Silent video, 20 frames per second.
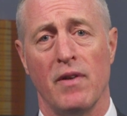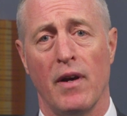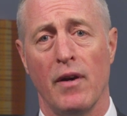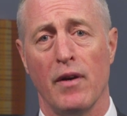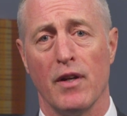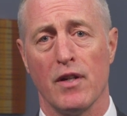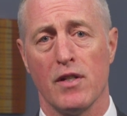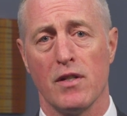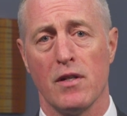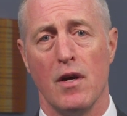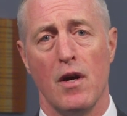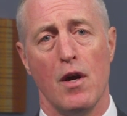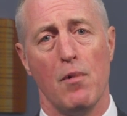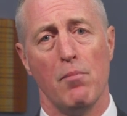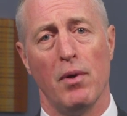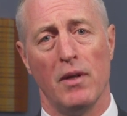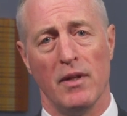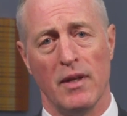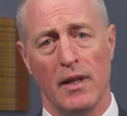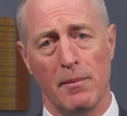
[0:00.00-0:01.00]
variants,
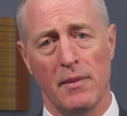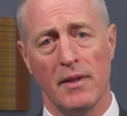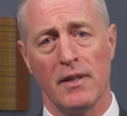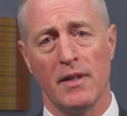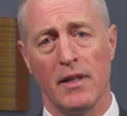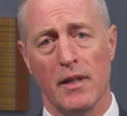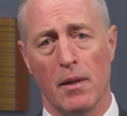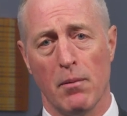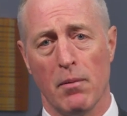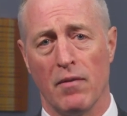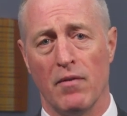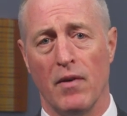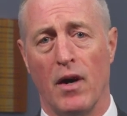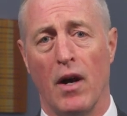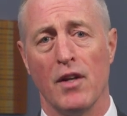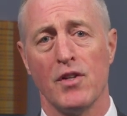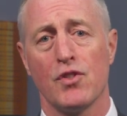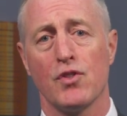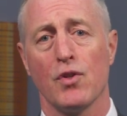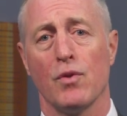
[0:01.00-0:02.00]
but limit the number of
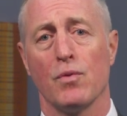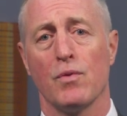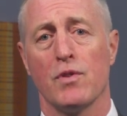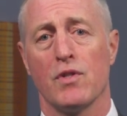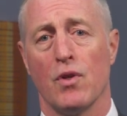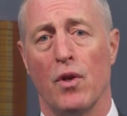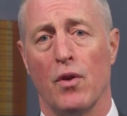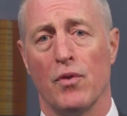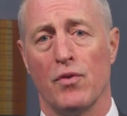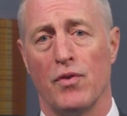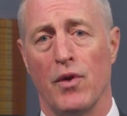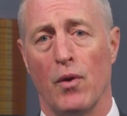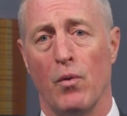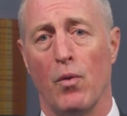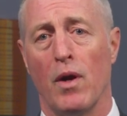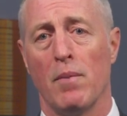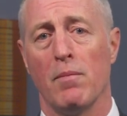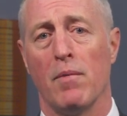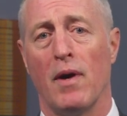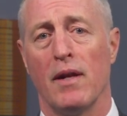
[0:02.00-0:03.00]
uncertain results that
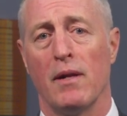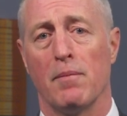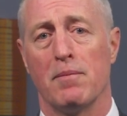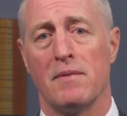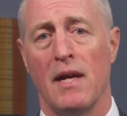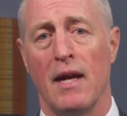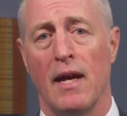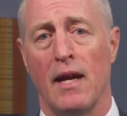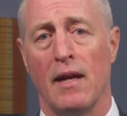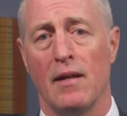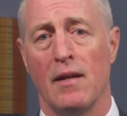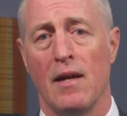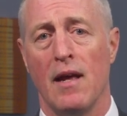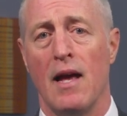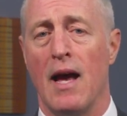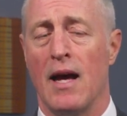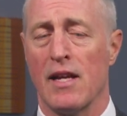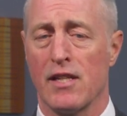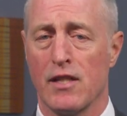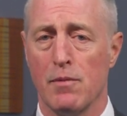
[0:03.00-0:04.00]
one might obtain
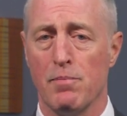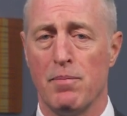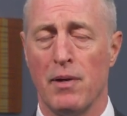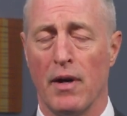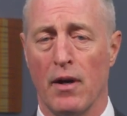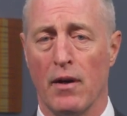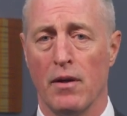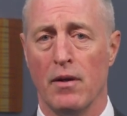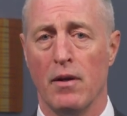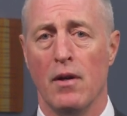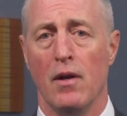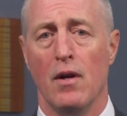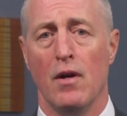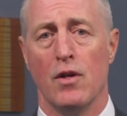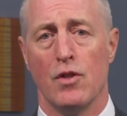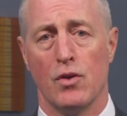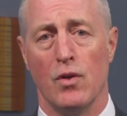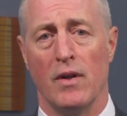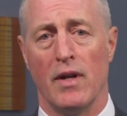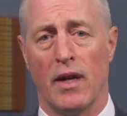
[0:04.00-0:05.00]
as compared
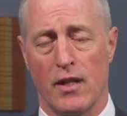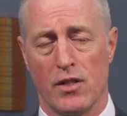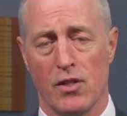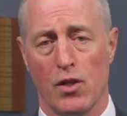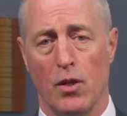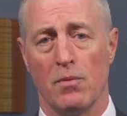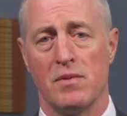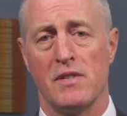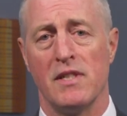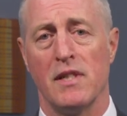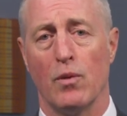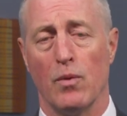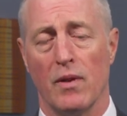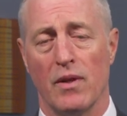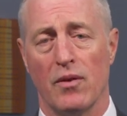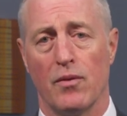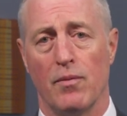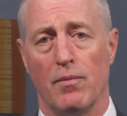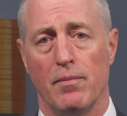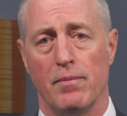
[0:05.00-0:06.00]
to an exome
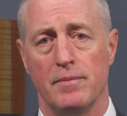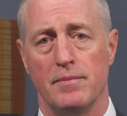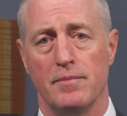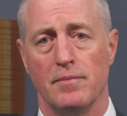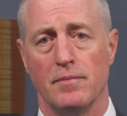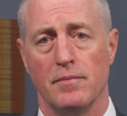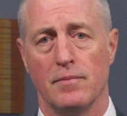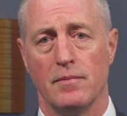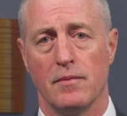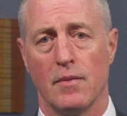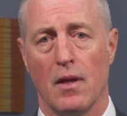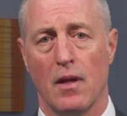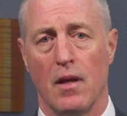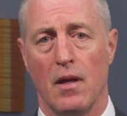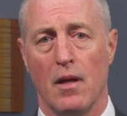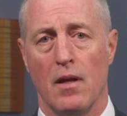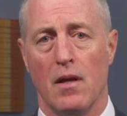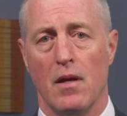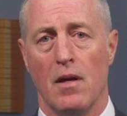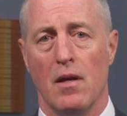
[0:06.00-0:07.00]
sequence.
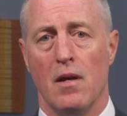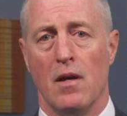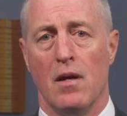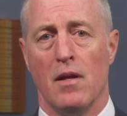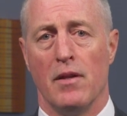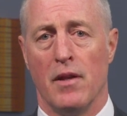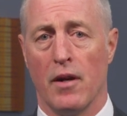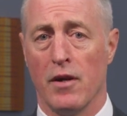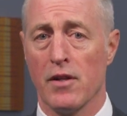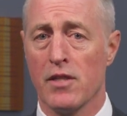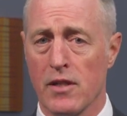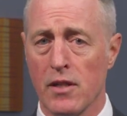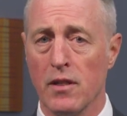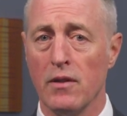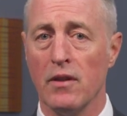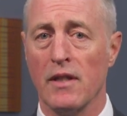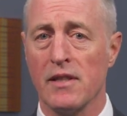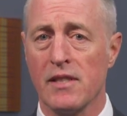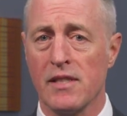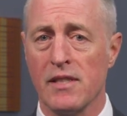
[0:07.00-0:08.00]
There are
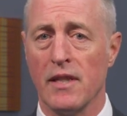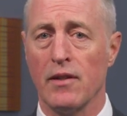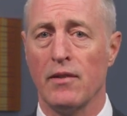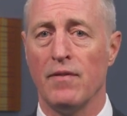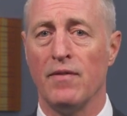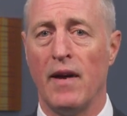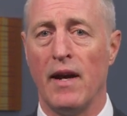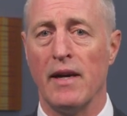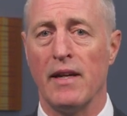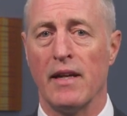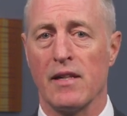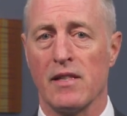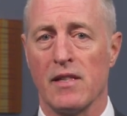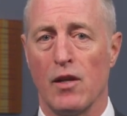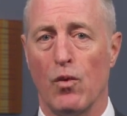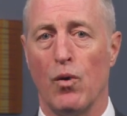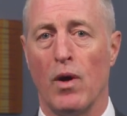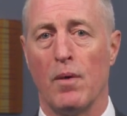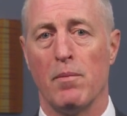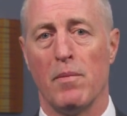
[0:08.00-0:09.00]
still incidental findings
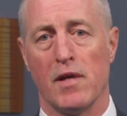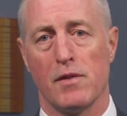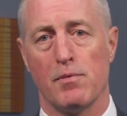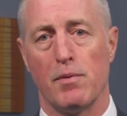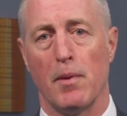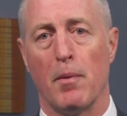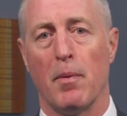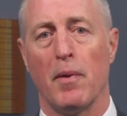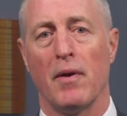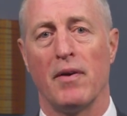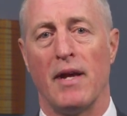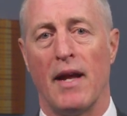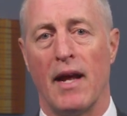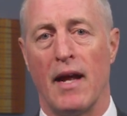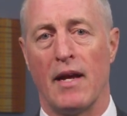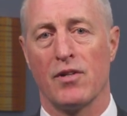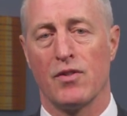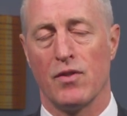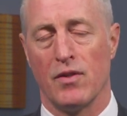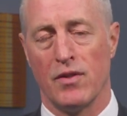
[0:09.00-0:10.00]
that one must be prepared to
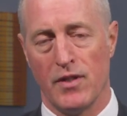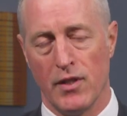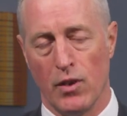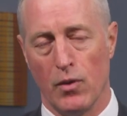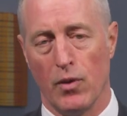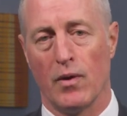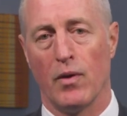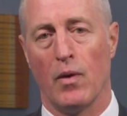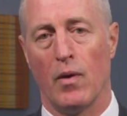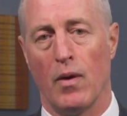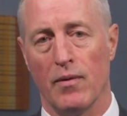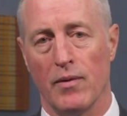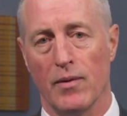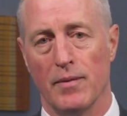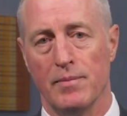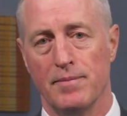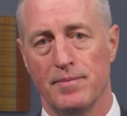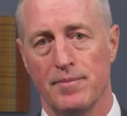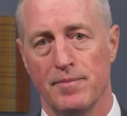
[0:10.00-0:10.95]
answer and deal with, however.